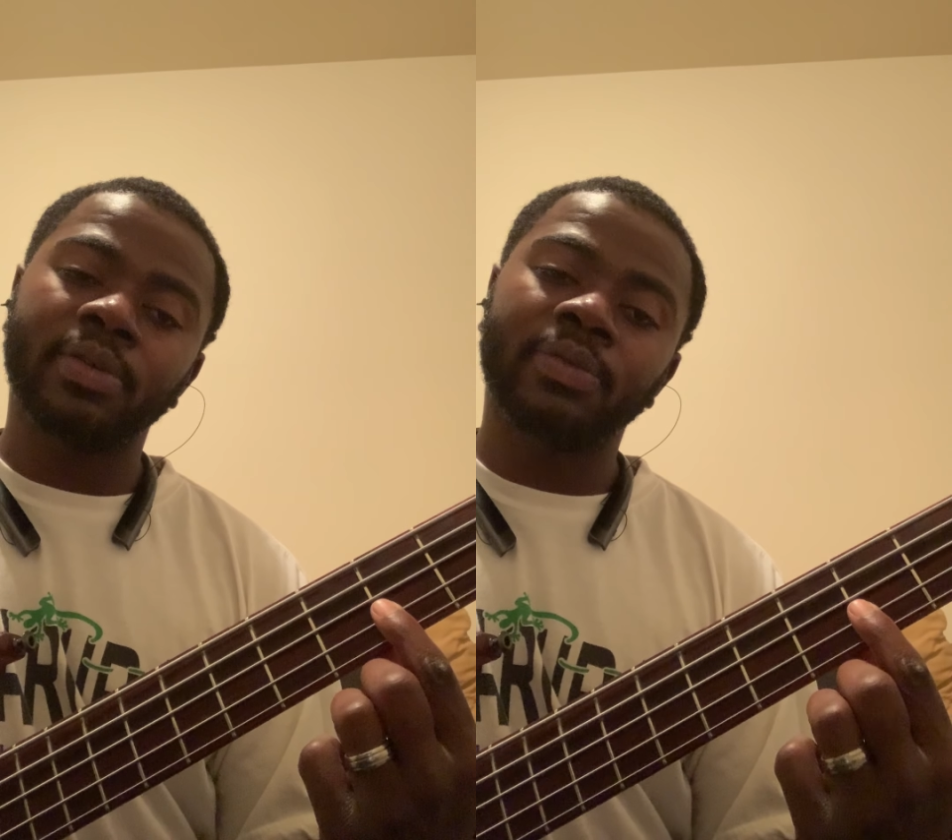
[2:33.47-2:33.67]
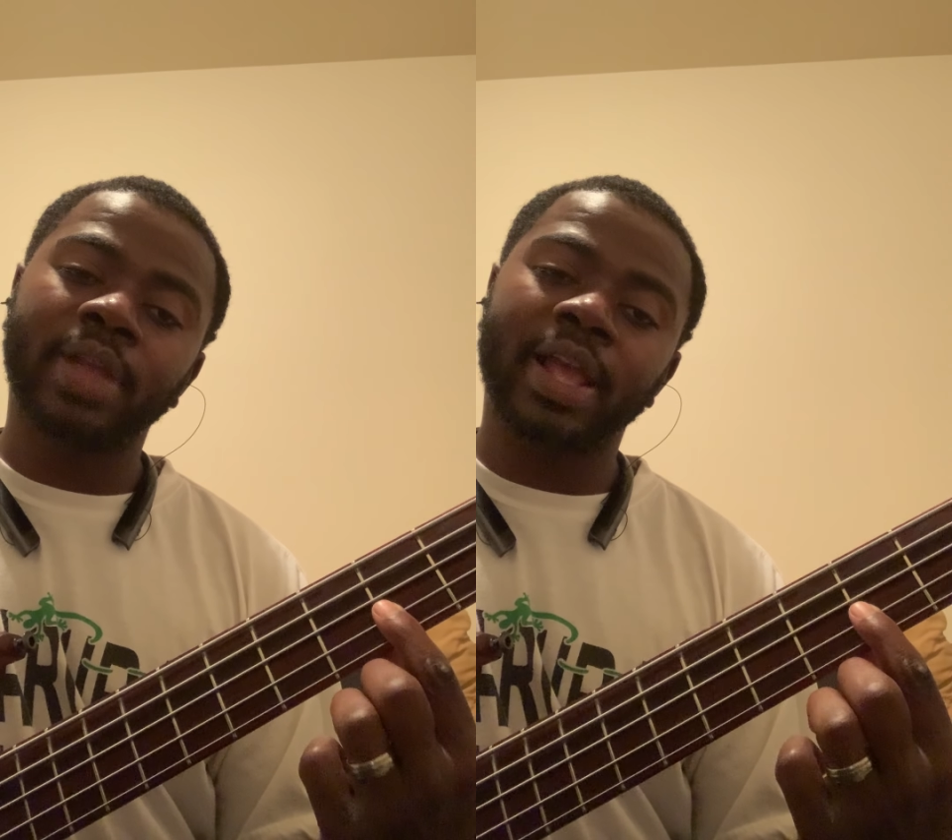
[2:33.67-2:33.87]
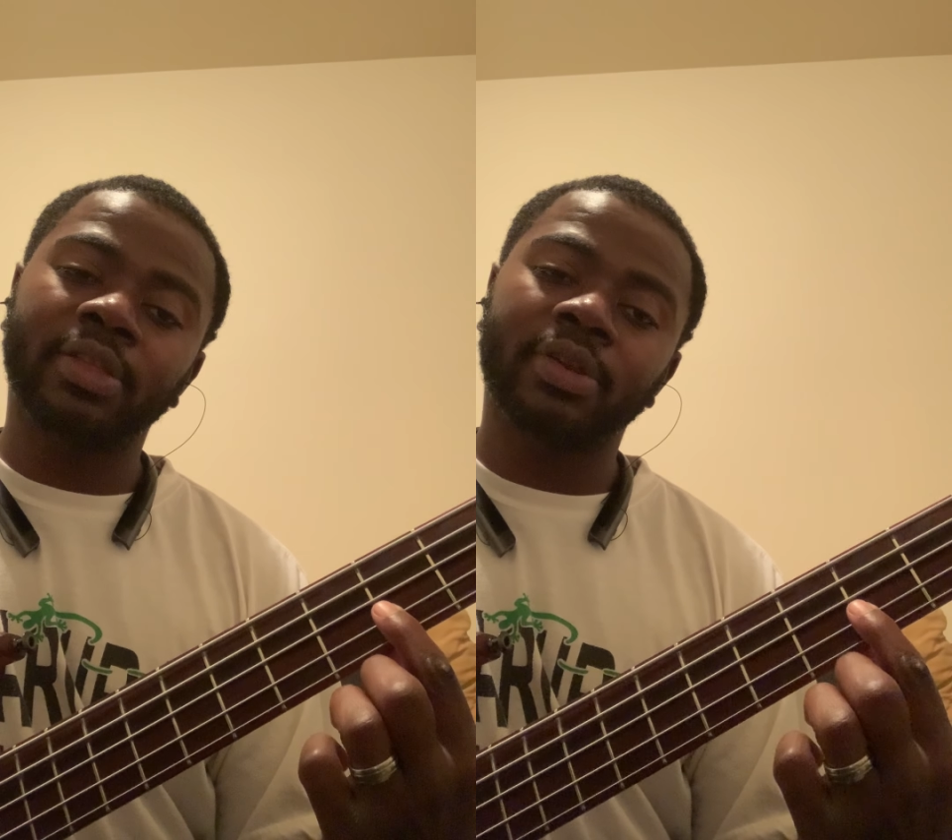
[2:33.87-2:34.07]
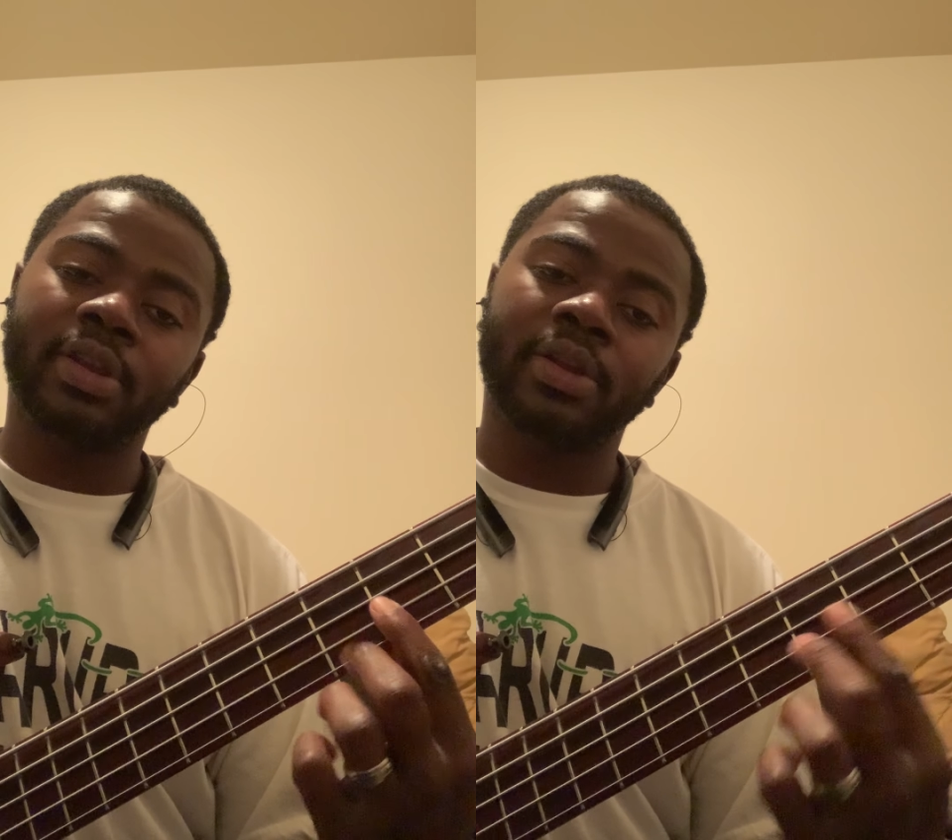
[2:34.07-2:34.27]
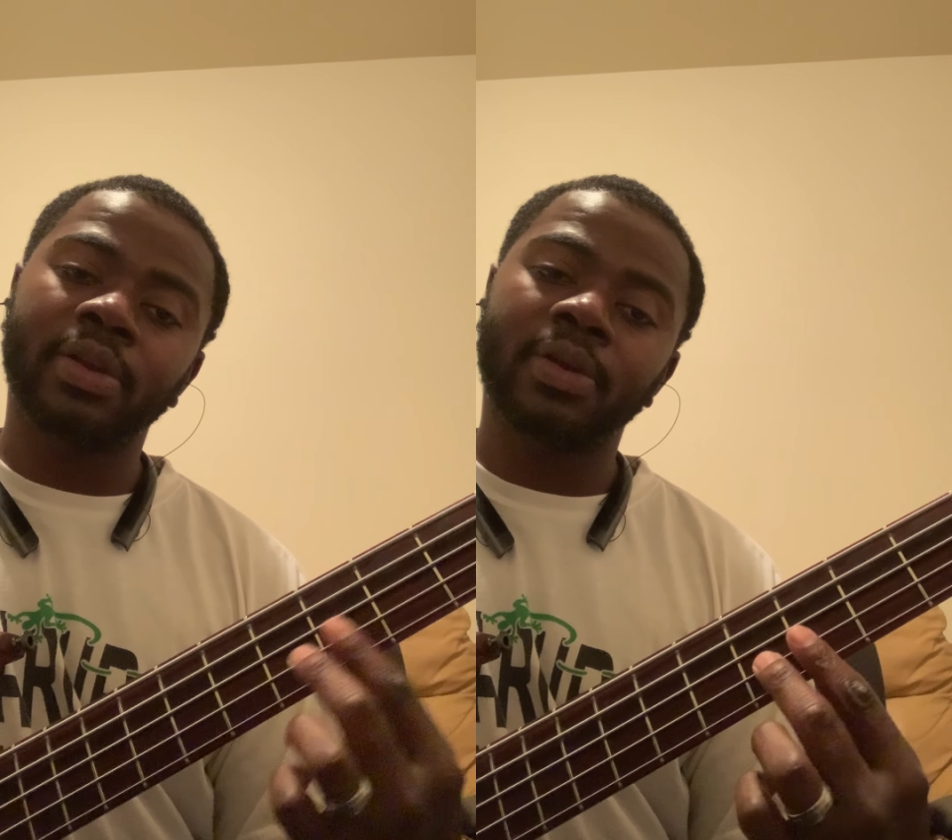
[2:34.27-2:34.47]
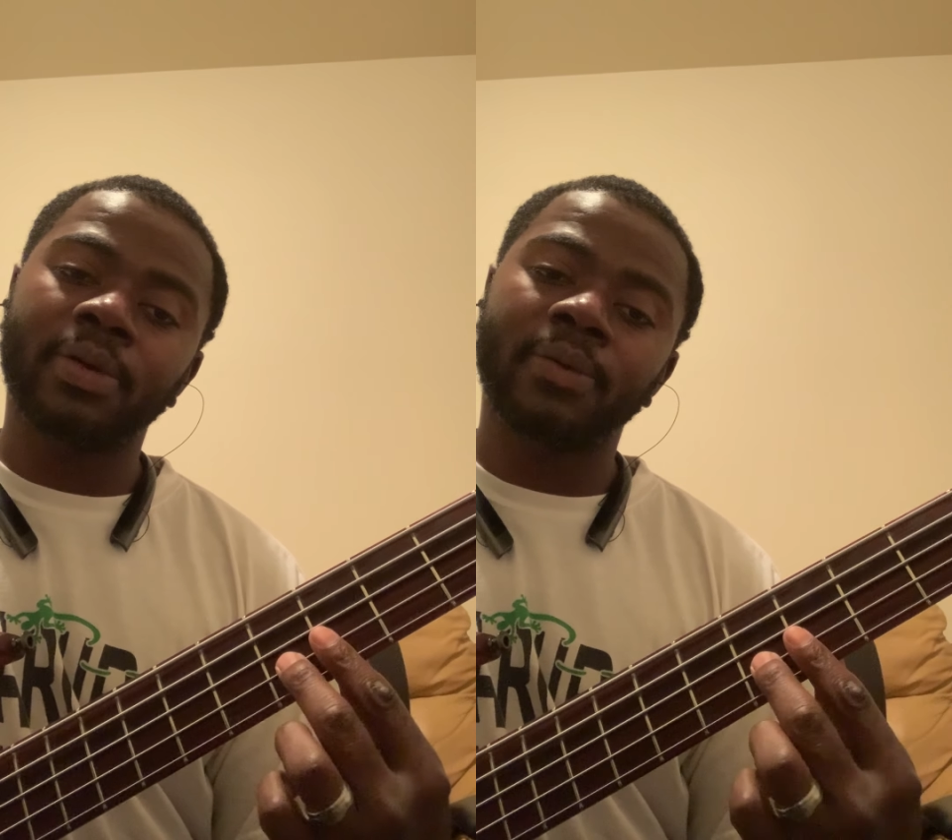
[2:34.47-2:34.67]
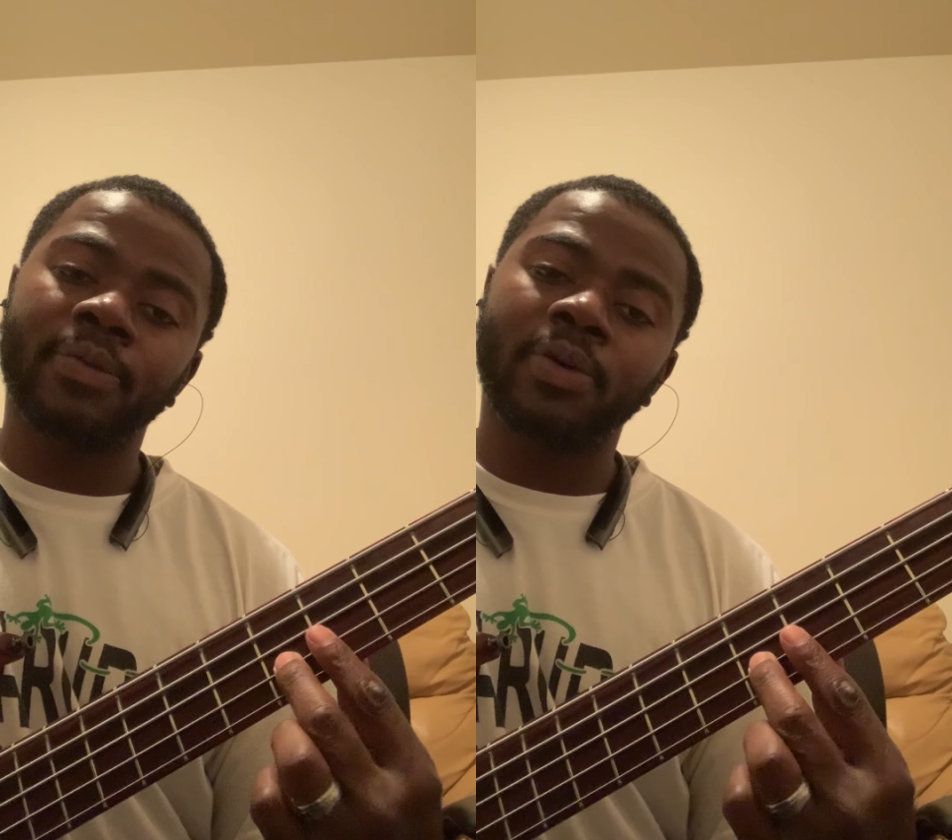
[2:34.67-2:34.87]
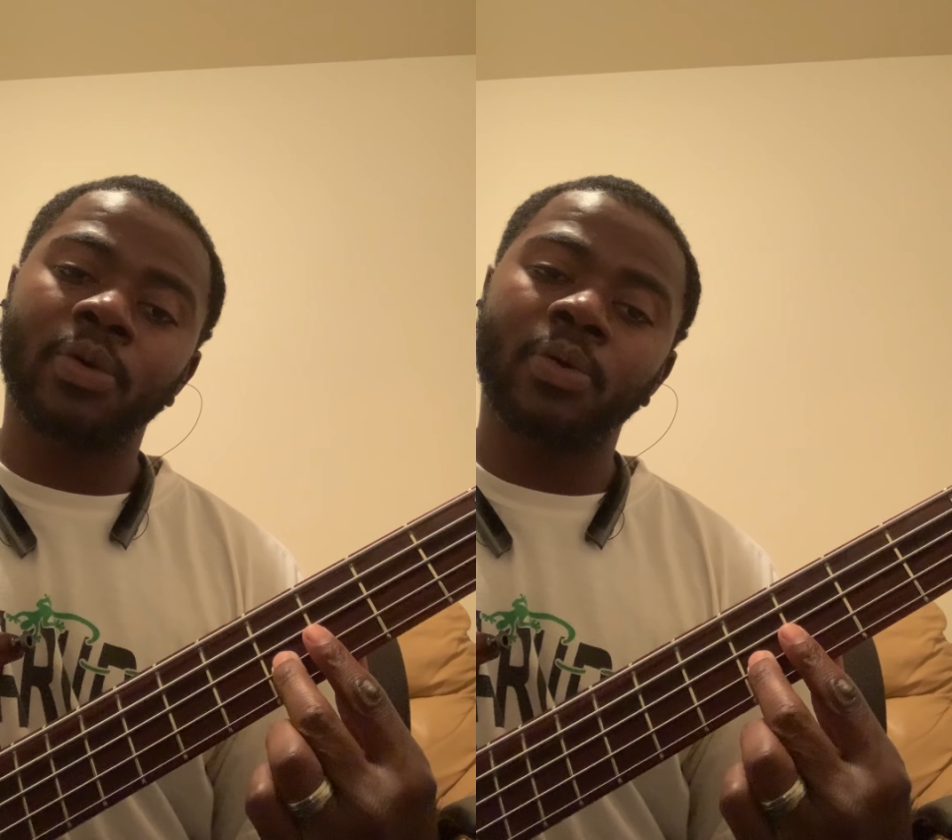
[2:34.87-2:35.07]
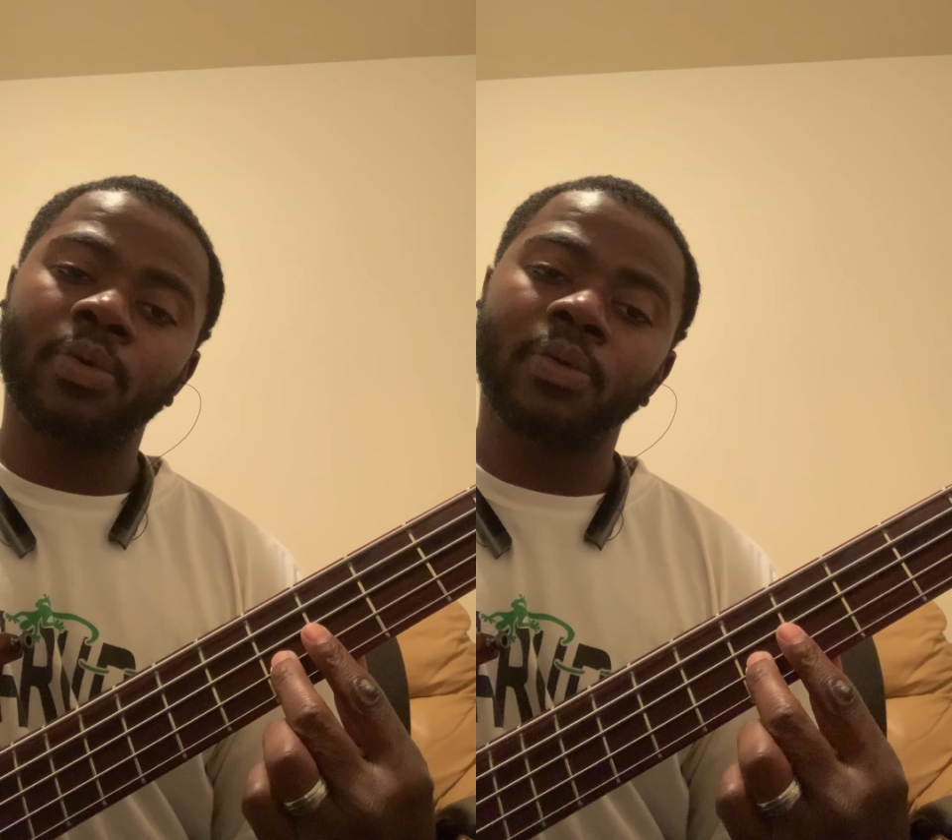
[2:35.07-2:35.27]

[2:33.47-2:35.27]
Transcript: flat three, four,